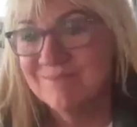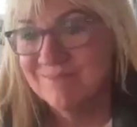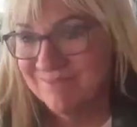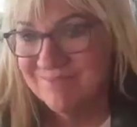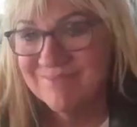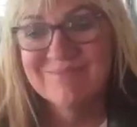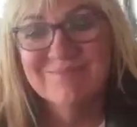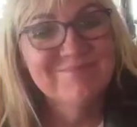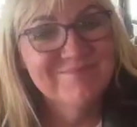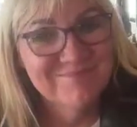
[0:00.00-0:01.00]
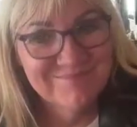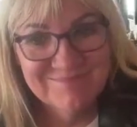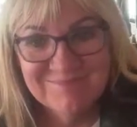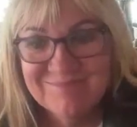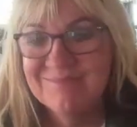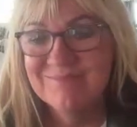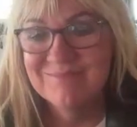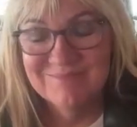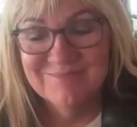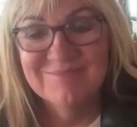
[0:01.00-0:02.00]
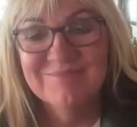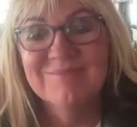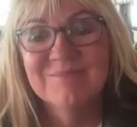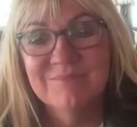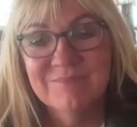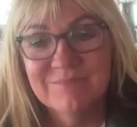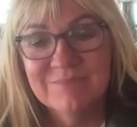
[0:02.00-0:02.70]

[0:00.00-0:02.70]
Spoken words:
way I was and handle the estate. So